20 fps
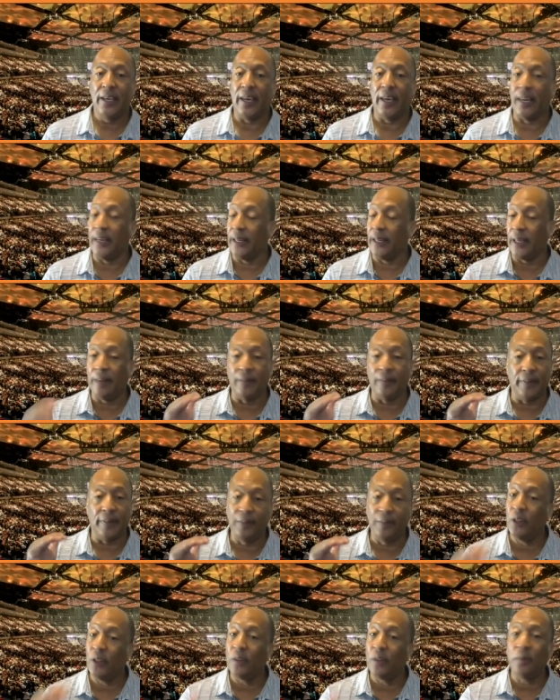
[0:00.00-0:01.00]
and, and,
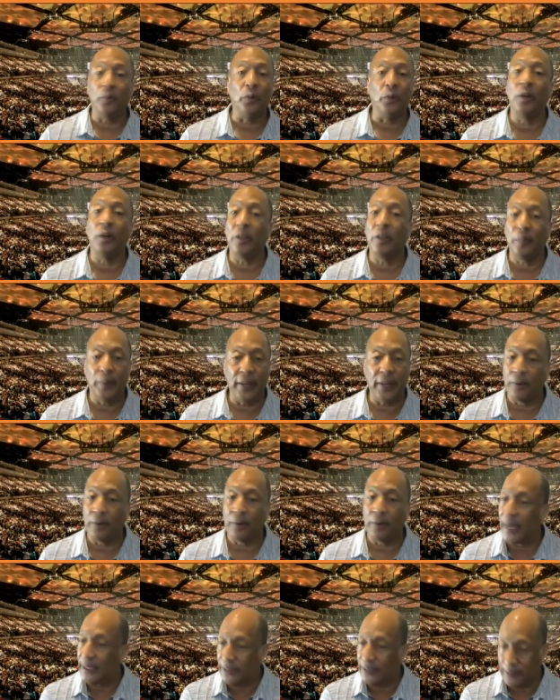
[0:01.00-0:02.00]
and if you don't want to obey
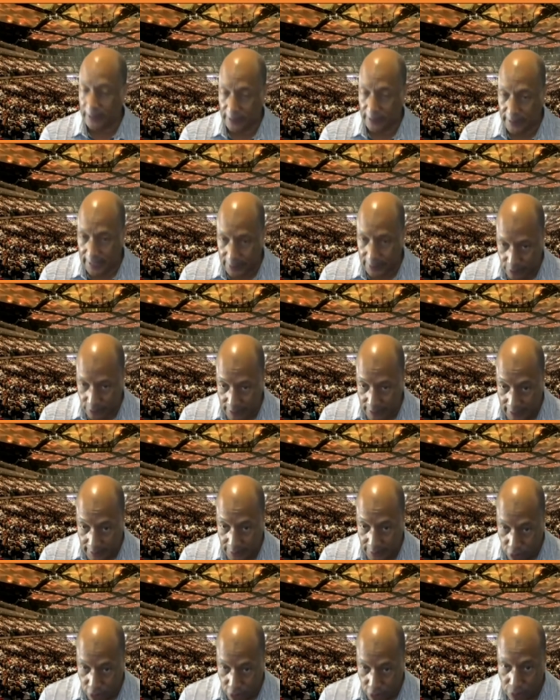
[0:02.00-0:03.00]
Christ, then that's
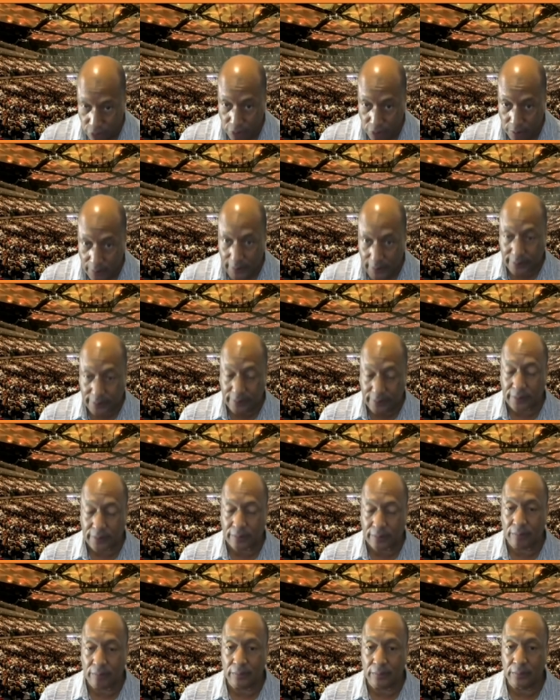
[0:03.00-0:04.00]
that is your choice.